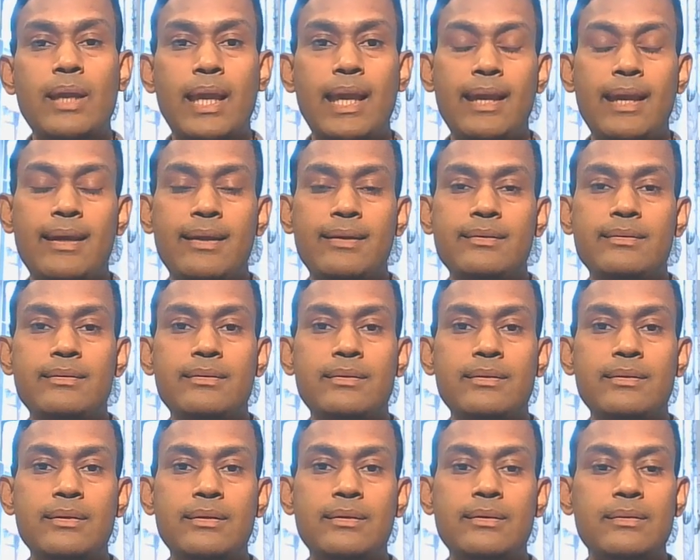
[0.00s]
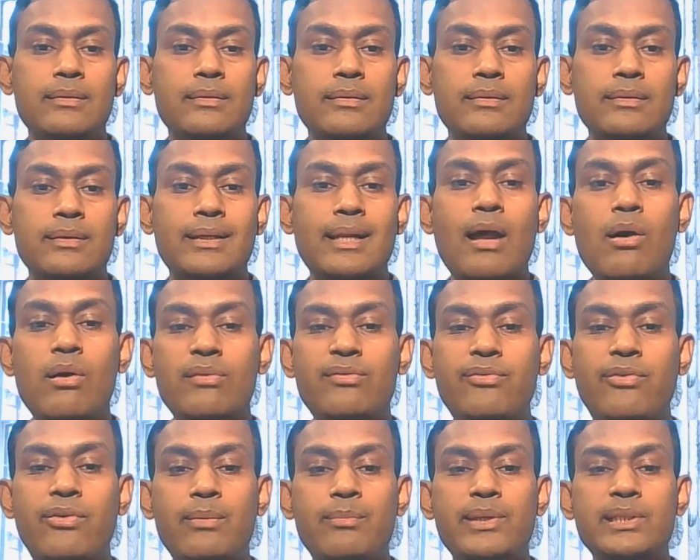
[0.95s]
And
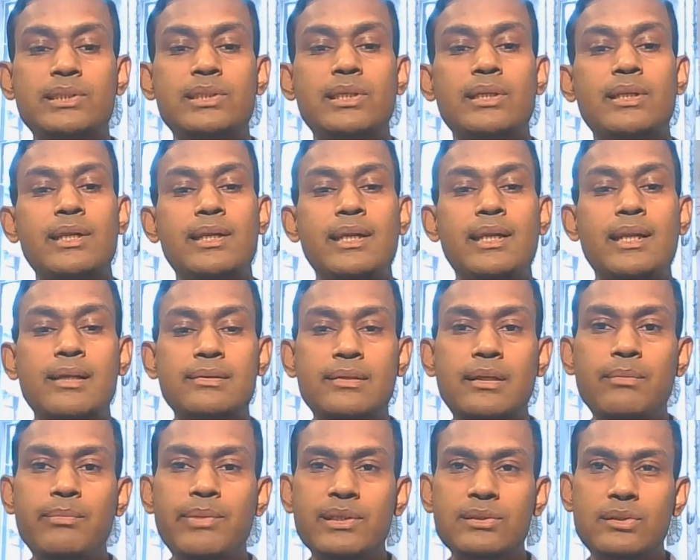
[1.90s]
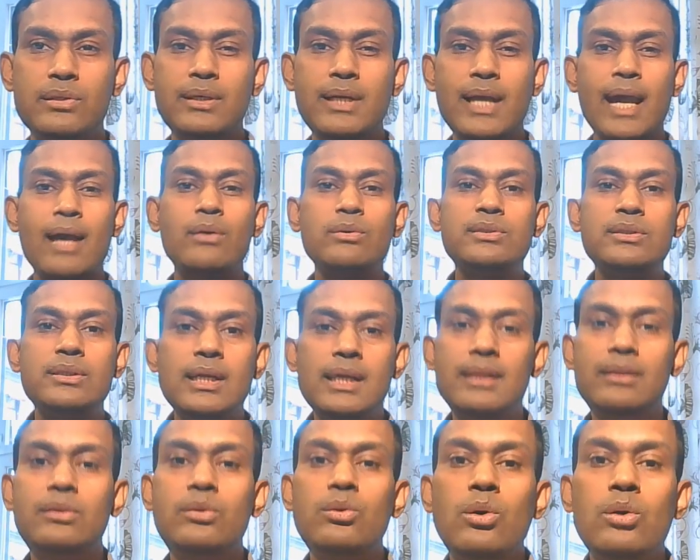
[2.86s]
CloudFormation and elastic beanstalk, I would say
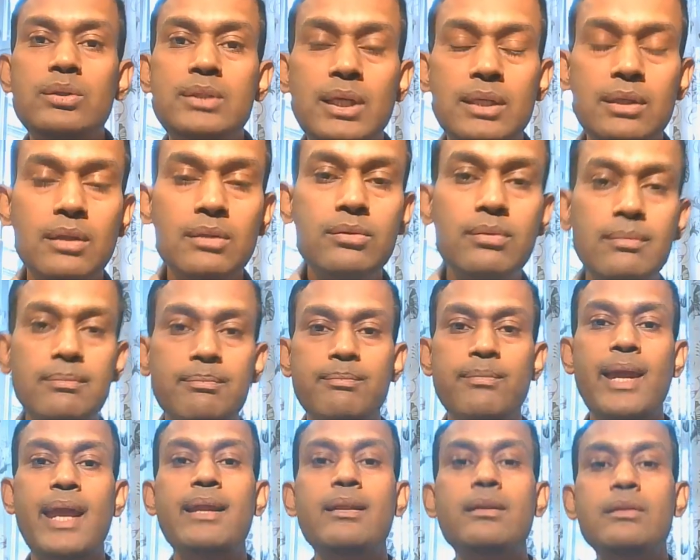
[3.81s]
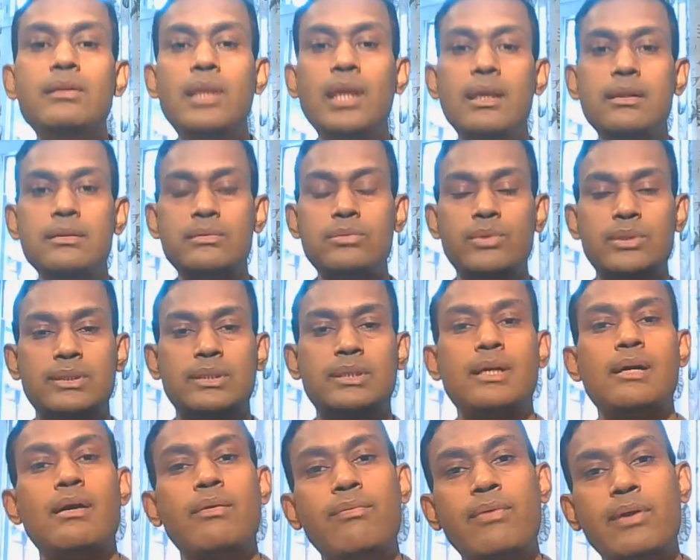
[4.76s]
those are the two main things was
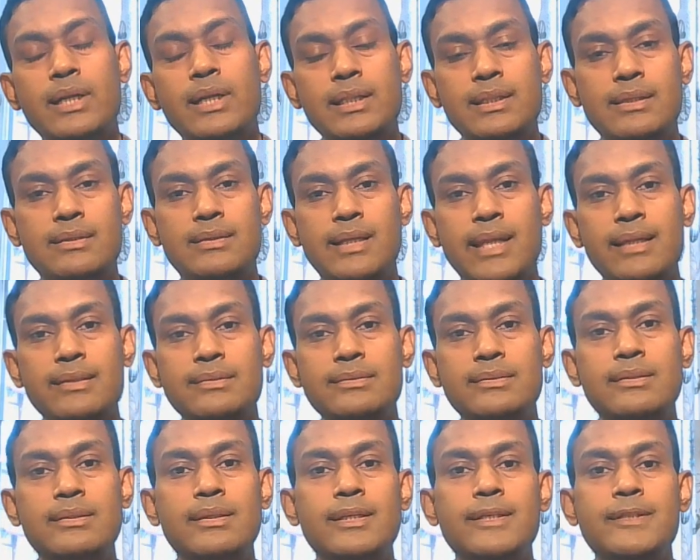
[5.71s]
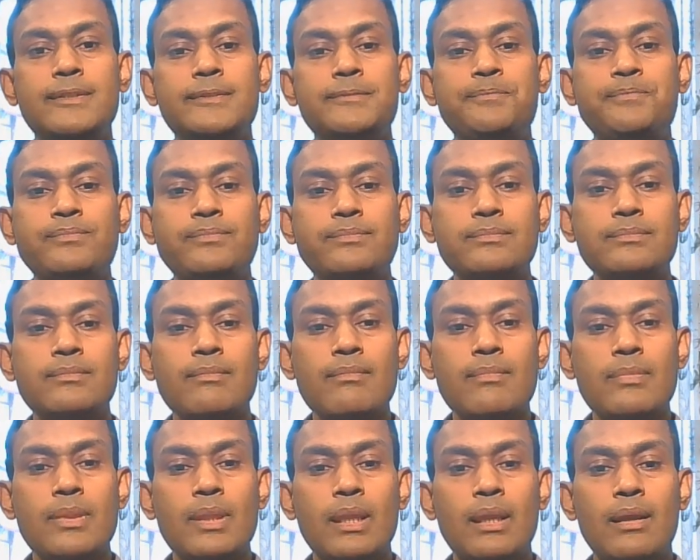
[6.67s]
covered in the test,
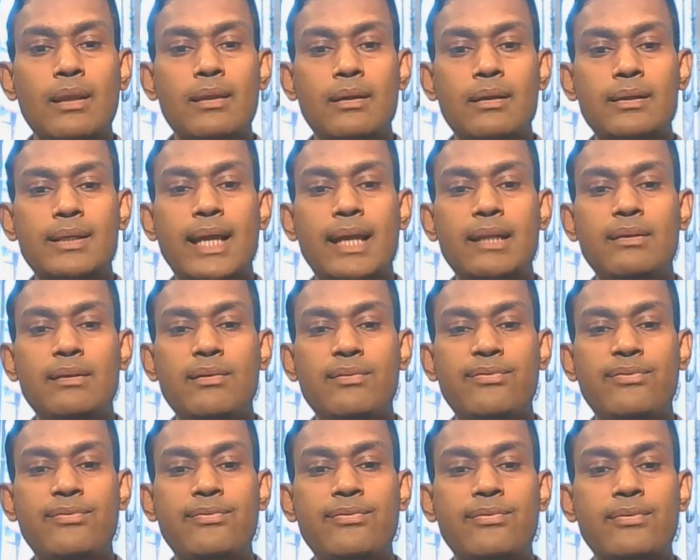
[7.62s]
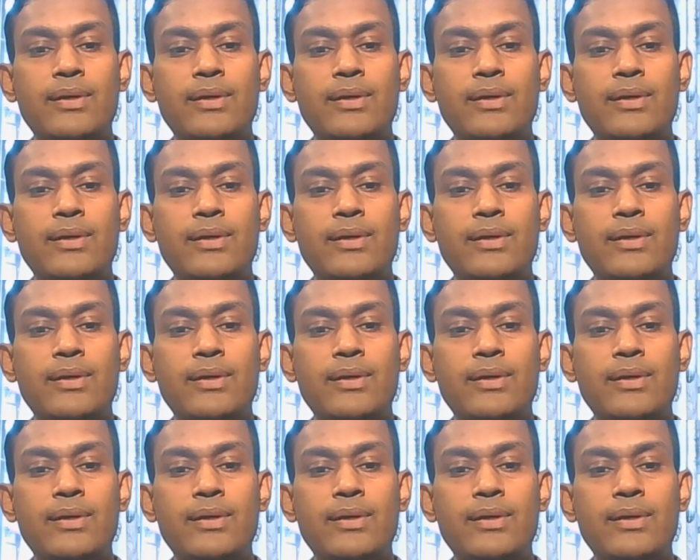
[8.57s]
kind of.